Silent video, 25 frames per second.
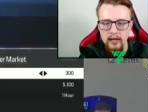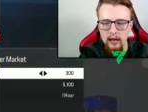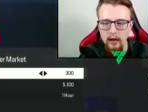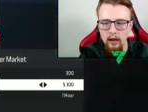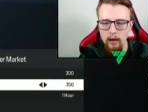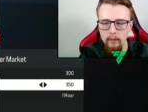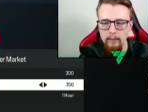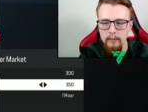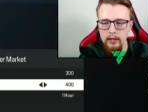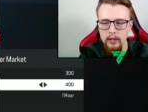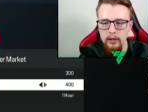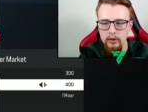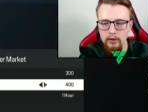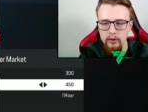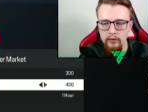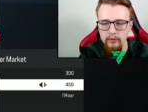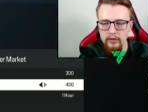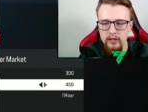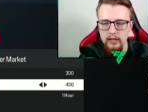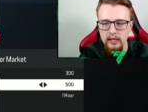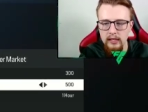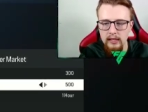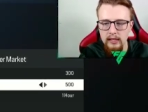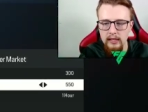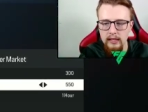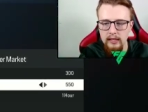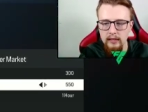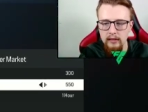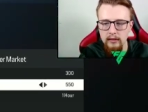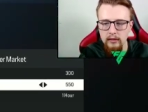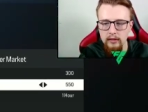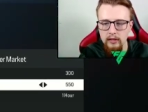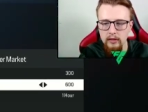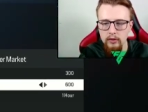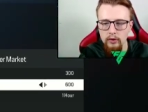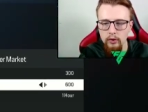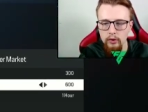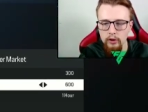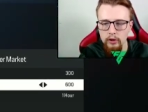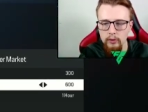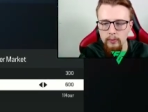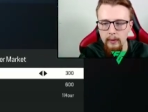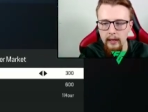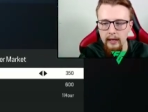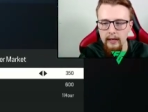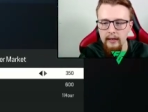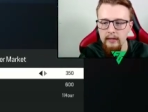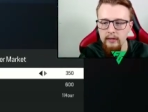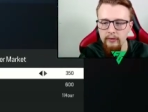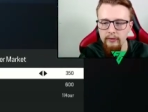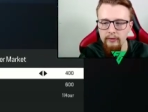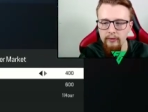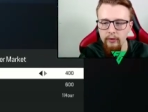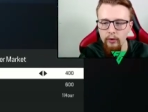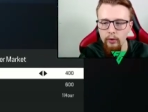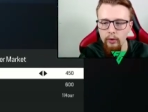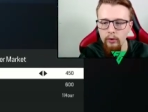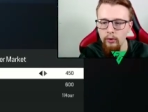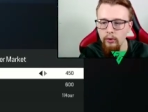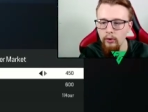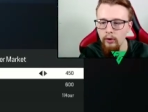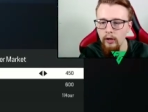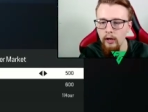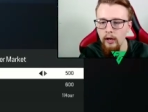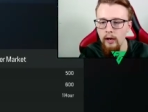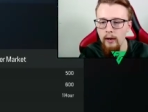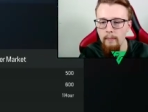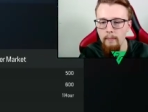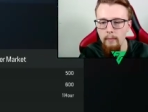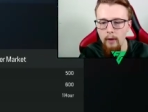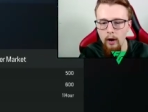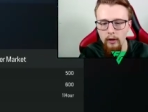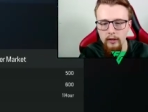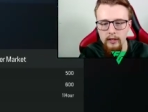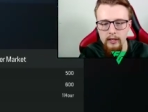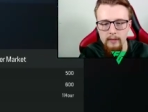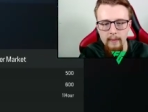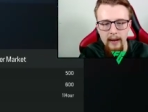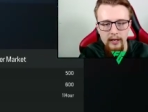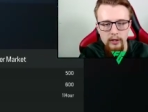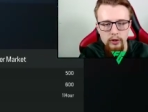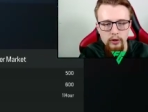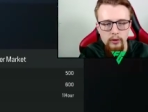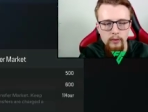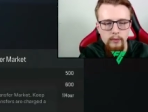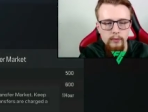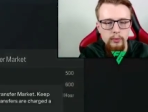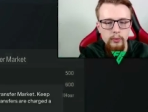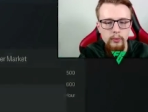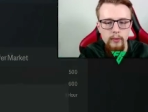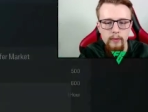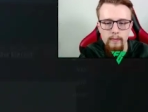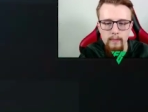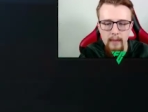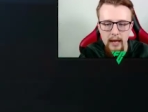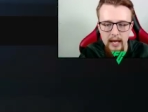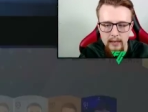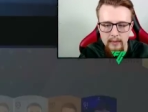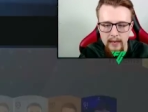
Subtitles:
on because obviously you need the Dutch players for marquee matchups. We may be